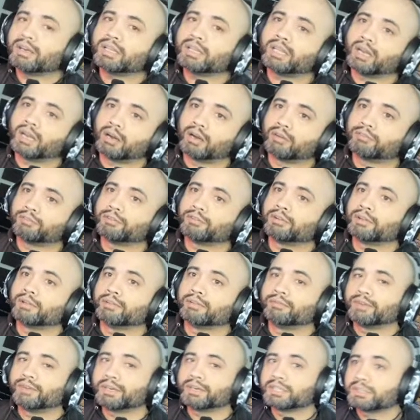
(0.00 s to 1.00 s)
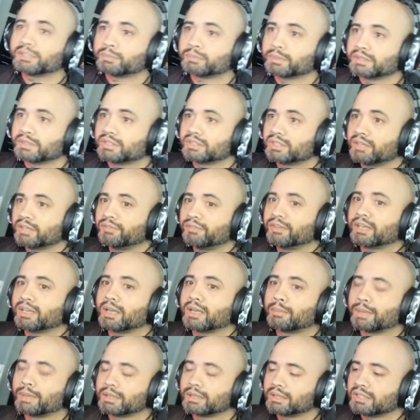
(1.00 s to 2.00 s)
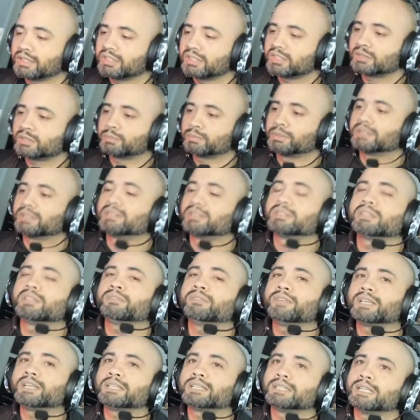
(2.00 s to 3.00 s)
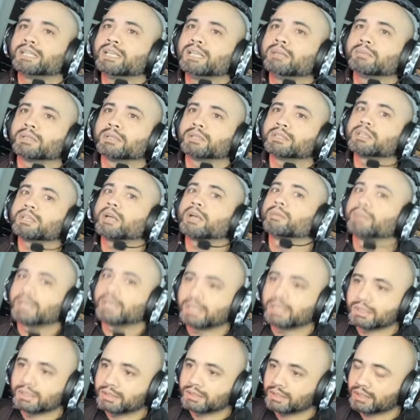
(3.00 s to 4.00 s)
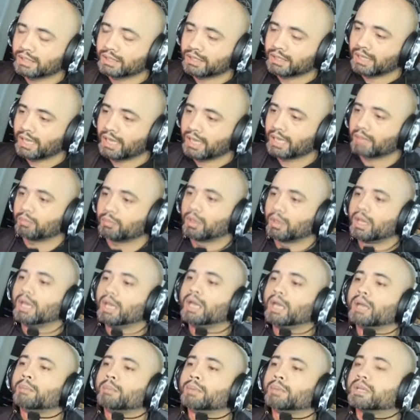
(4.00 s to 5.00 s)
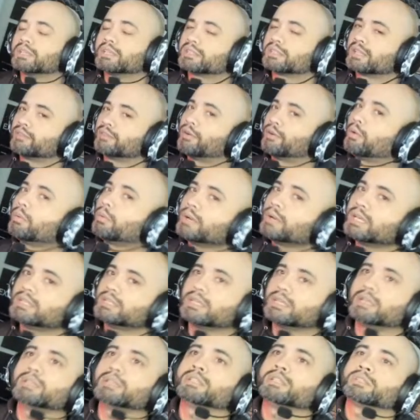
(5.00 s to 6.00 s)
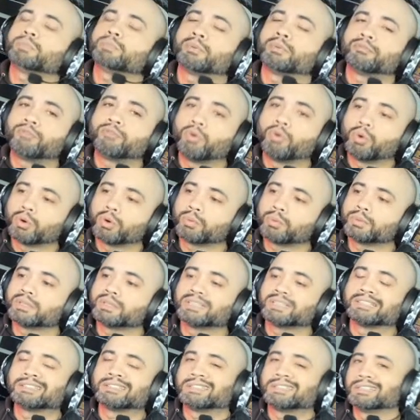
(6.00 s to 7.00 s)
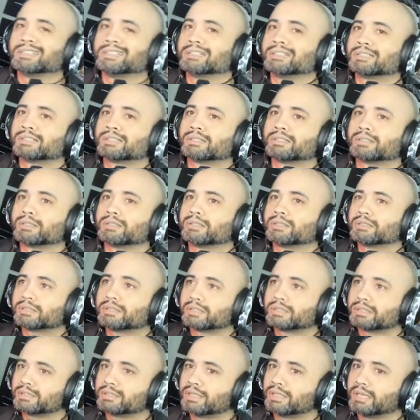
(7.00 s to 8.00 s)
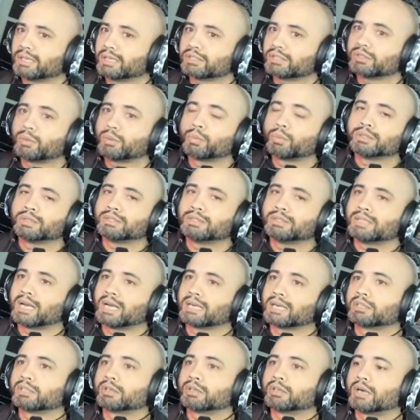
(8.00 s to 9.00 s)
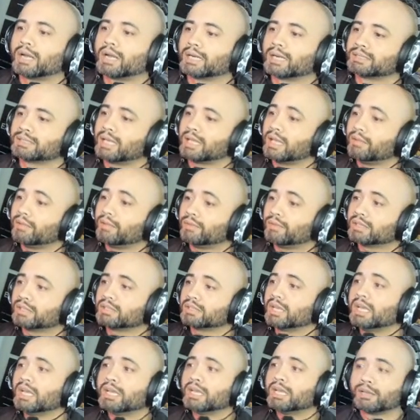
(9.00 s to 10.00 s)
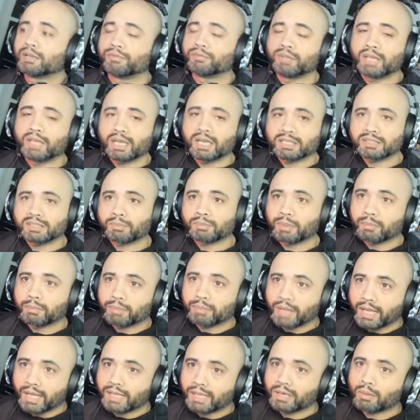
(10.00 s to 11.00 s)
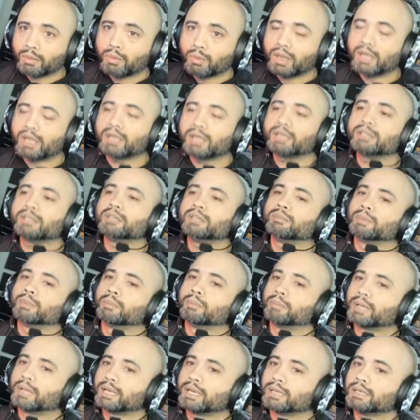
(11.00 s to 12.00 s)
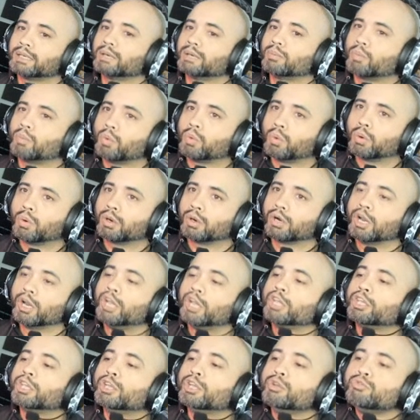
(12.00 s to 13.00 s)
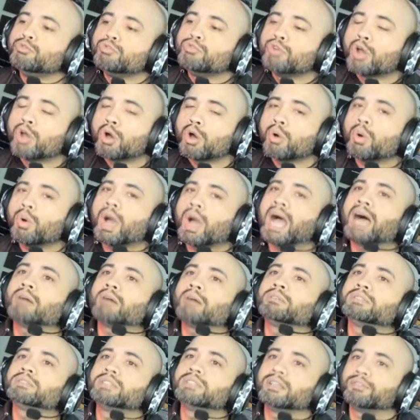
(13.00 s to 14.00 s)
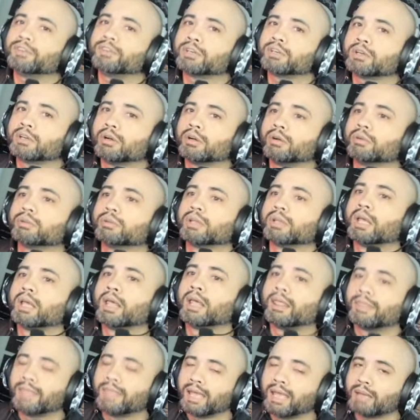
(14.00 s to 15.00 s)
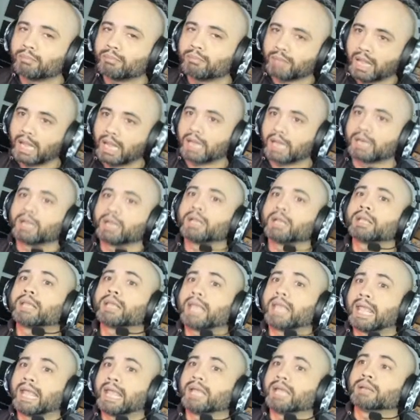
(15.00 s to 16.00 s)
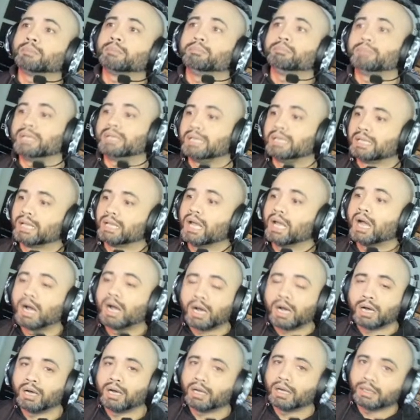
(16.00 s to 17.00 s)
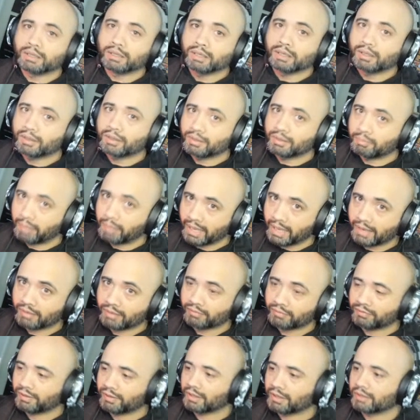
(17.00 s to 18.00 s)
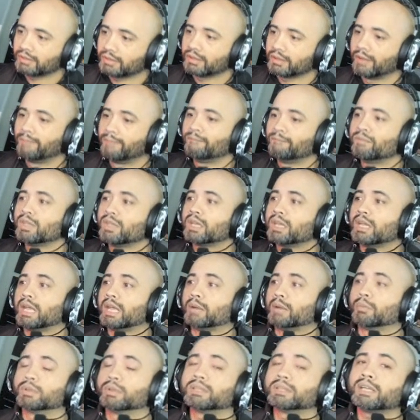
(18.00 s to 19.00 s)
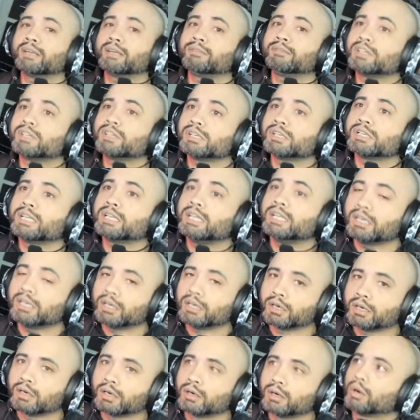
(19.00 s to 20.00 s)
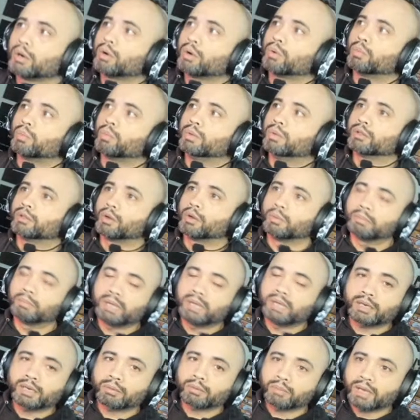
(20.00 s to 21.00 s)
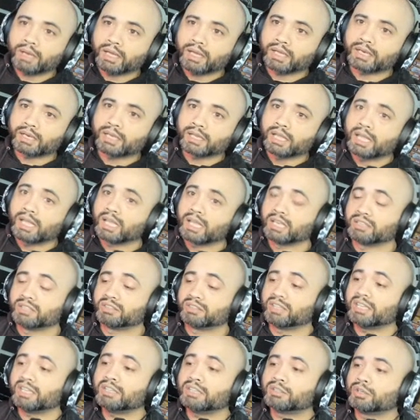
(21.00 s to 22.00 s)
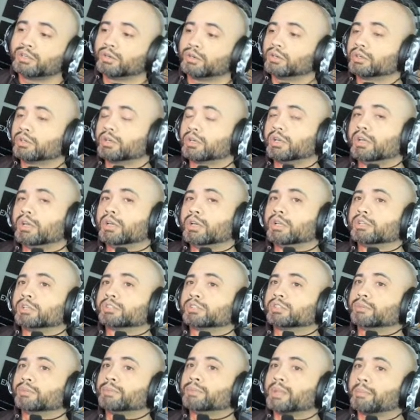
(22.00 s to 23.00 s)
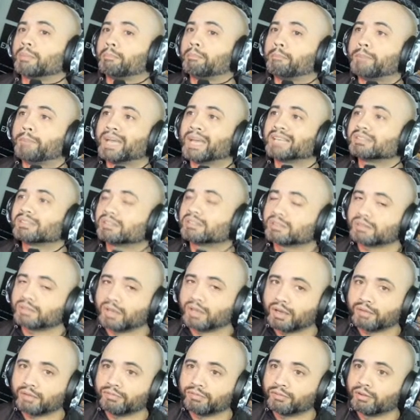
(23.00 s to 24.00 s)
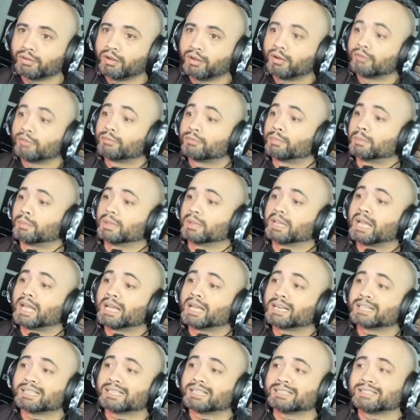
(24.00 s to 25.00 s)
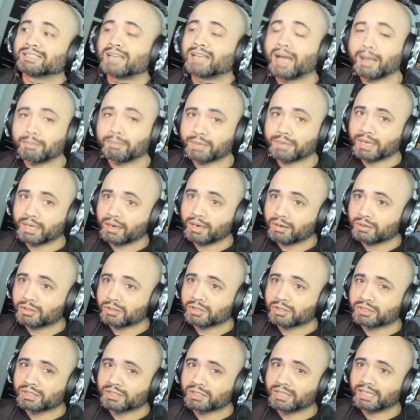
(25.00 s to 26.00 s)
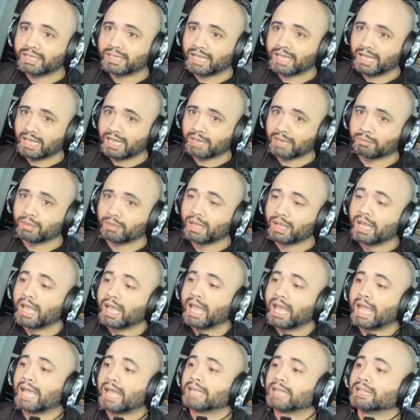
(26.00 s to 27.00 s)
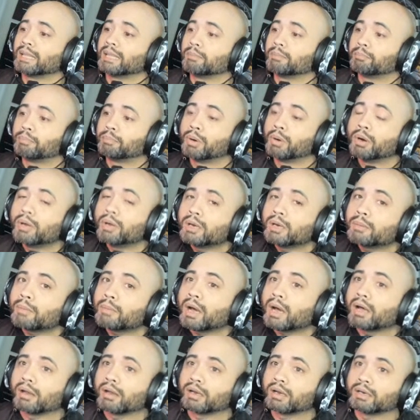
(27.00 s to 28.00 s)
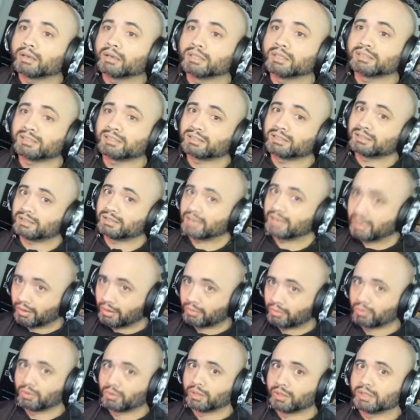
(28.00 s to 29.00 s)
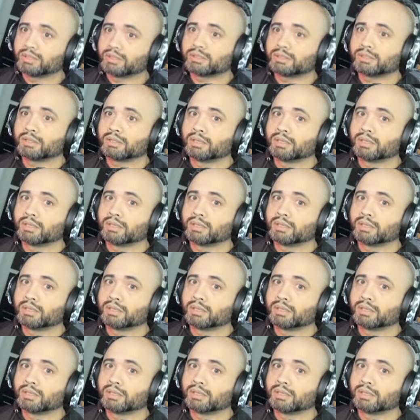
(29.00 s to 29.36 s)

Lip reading: careful and very specific about this specific team that's coming into the game, because they've already done this before with the Sinister Six with Dr. Octavius. Now, if you guys have been playing a while and you've been playing in War, you know how difficult that man can be on the battlefield. And what they have done here with Omega Red is they took some of the best stuff from a lot of the top characters in the game and they put him on steroids.